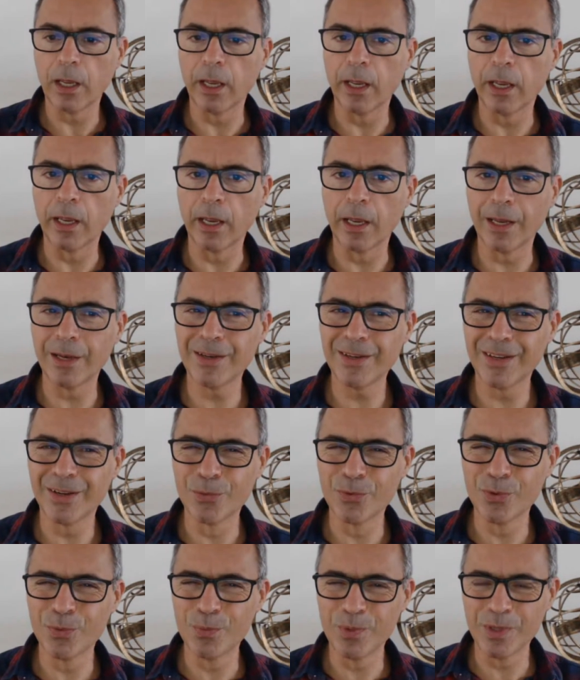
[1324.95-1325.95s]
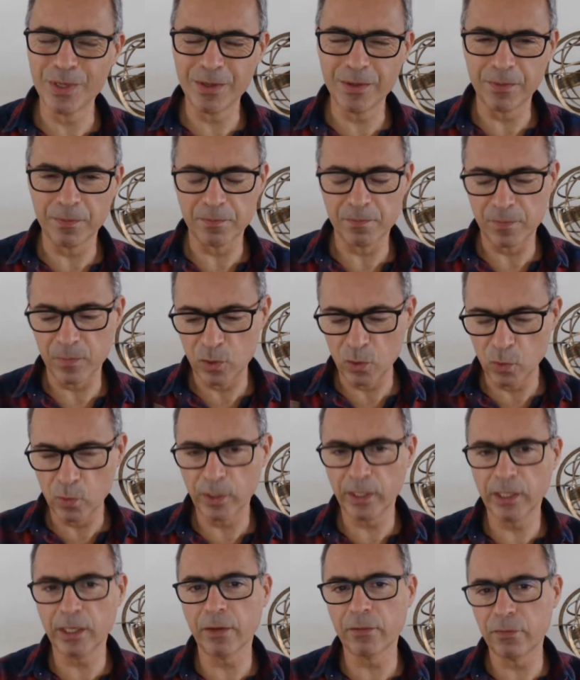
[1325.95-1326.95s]
and will be
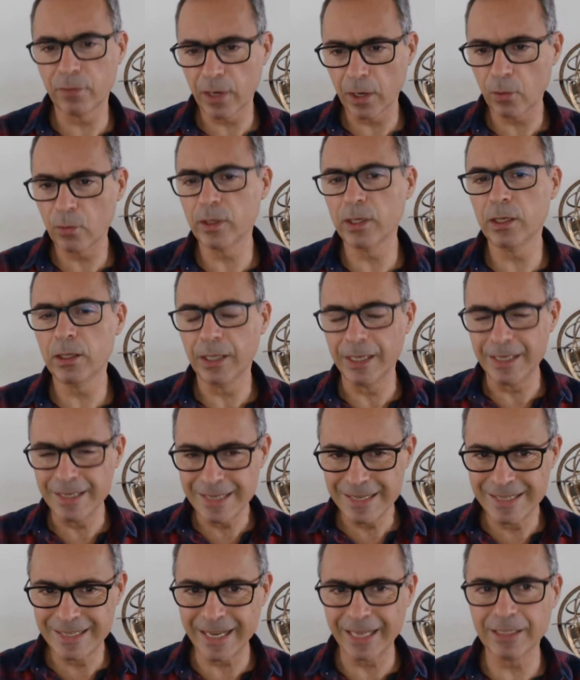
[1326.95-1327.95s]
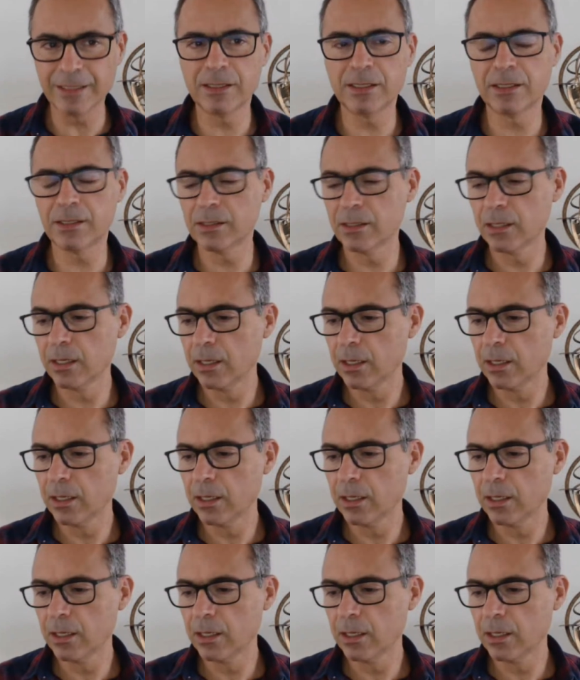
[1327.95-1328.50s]
doing a very intense